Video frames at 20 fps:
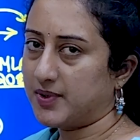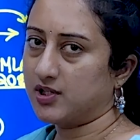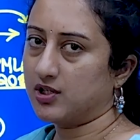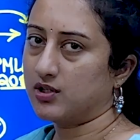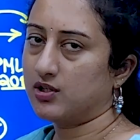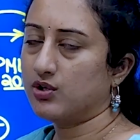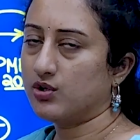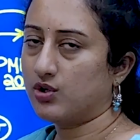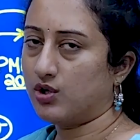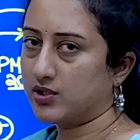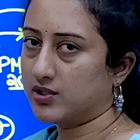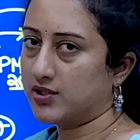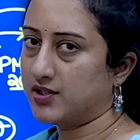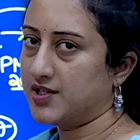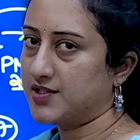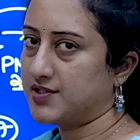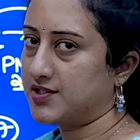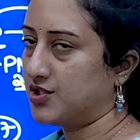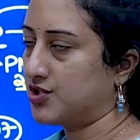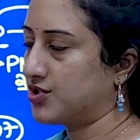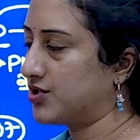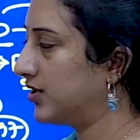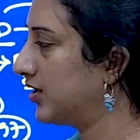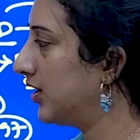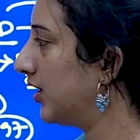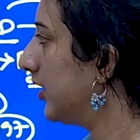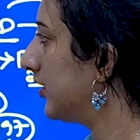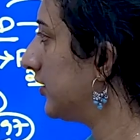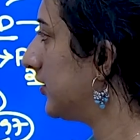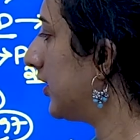particular organization.
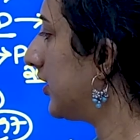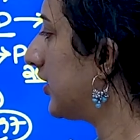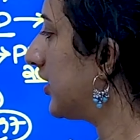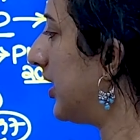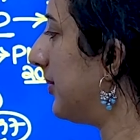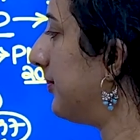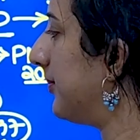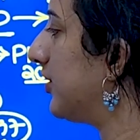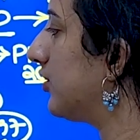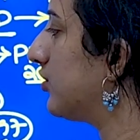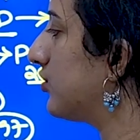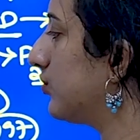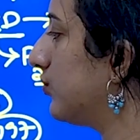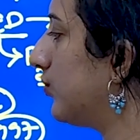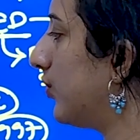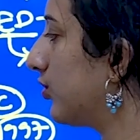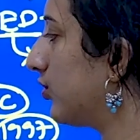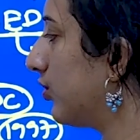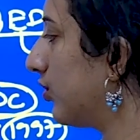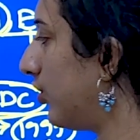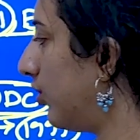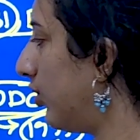Then coming to what are